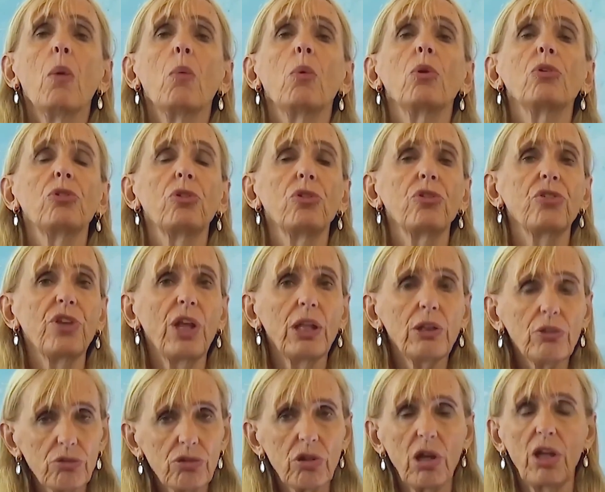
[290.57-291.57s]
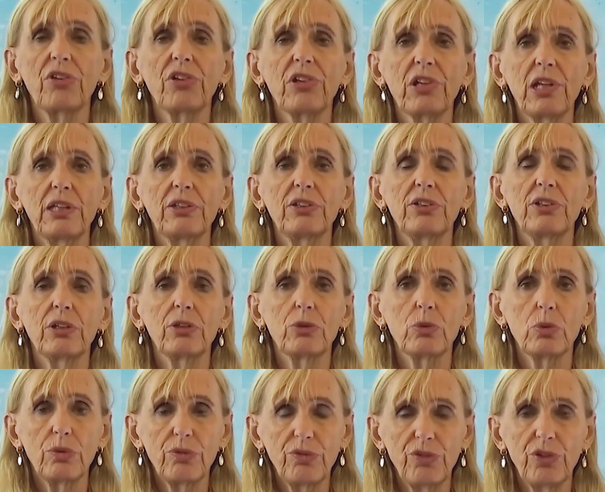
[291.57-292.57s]
which is then translated
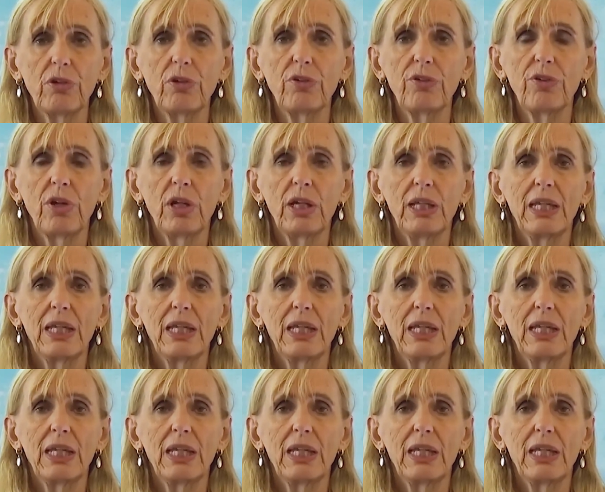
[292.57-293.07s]
into a fear of